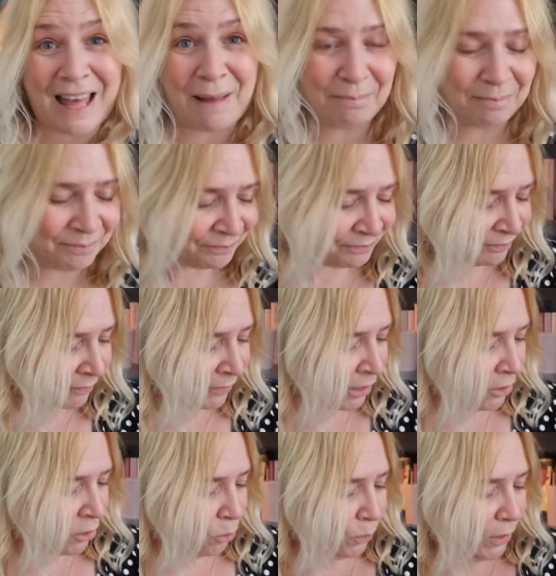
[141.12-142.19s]
them.
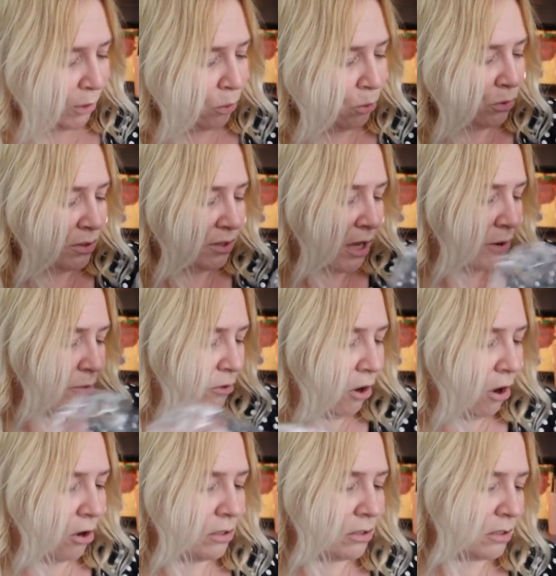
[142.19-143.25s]
We also
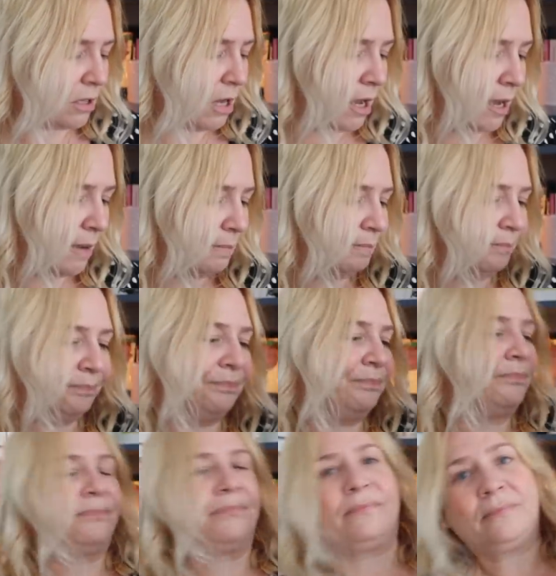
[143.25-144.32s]
got um,
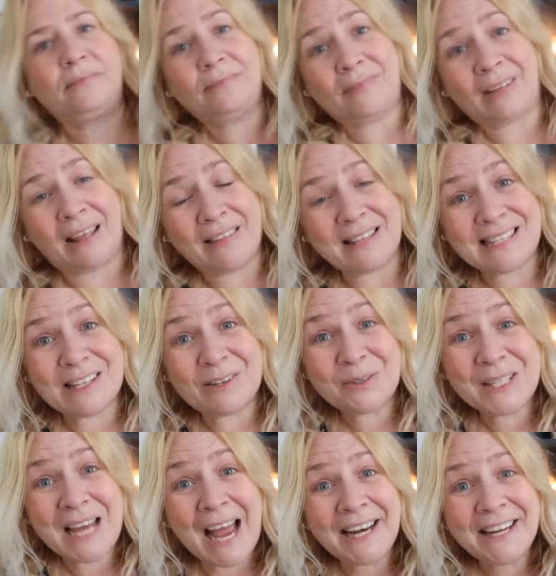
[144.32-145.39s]
this little
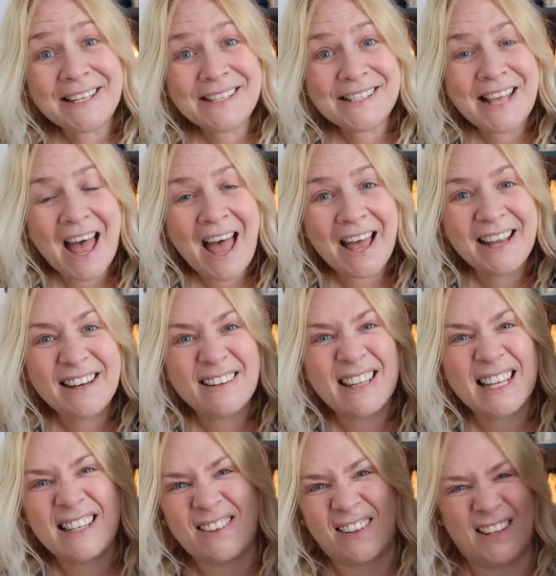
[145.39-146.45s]
tennis set, and
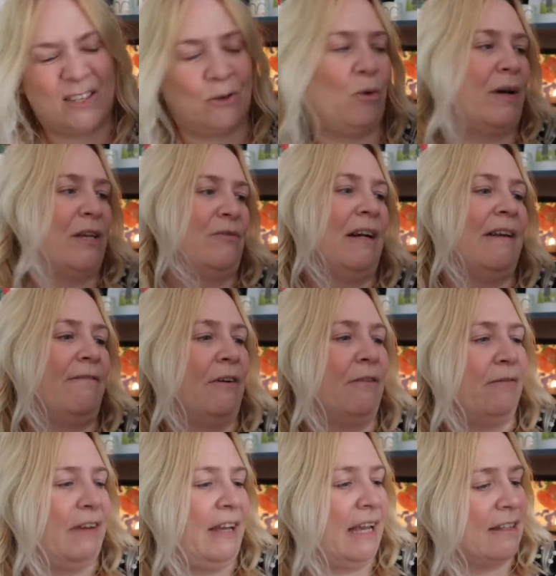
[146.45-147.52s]
things like this are always really
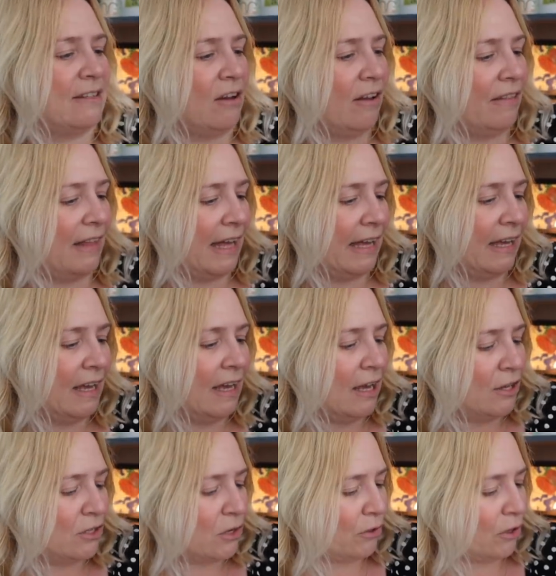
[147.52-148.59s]
fun for kids, aren't they?
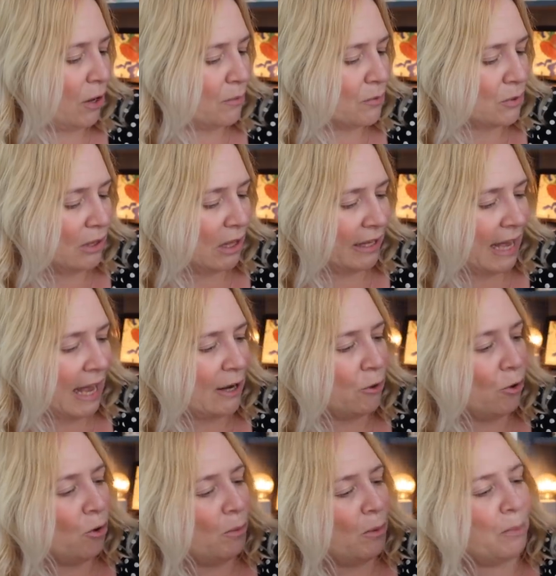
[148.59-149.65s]
So it comes with like a
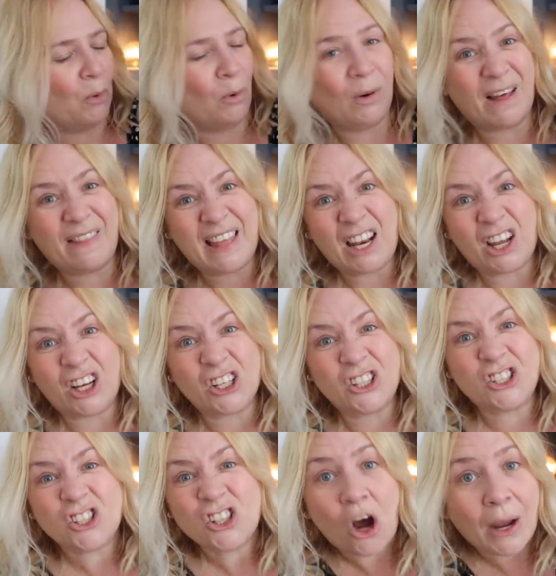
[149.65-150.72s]
normal ball and then like a
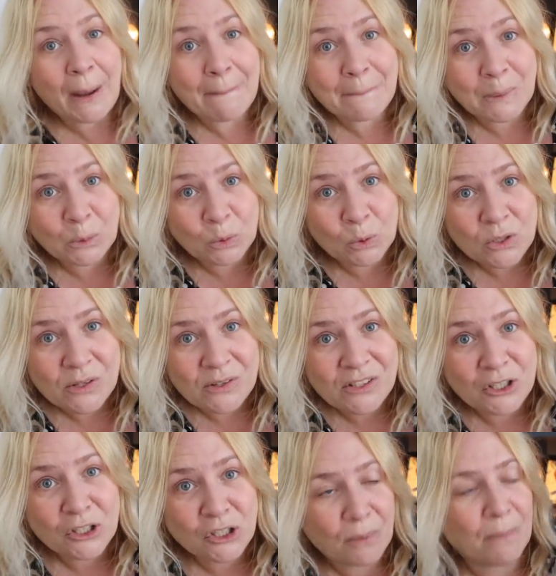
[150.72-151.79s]
giant ball, so it's
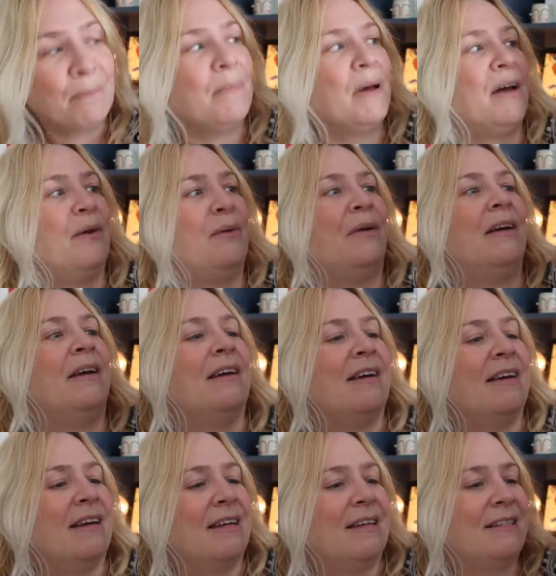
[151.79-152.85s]
a jumbo
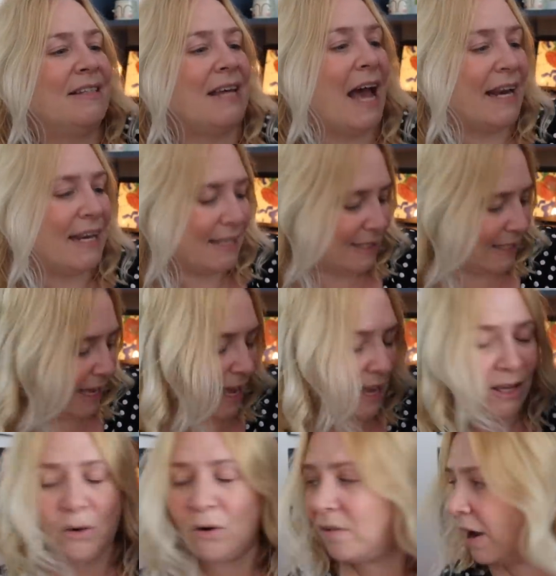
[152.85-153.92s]
tennis
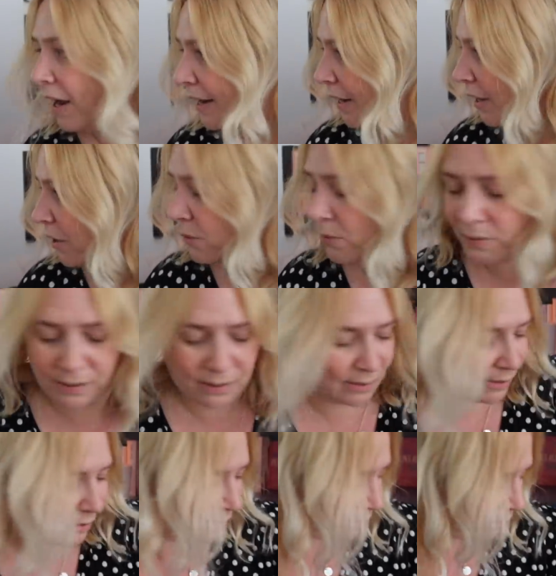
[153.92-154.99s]
kit. You're right, Luce.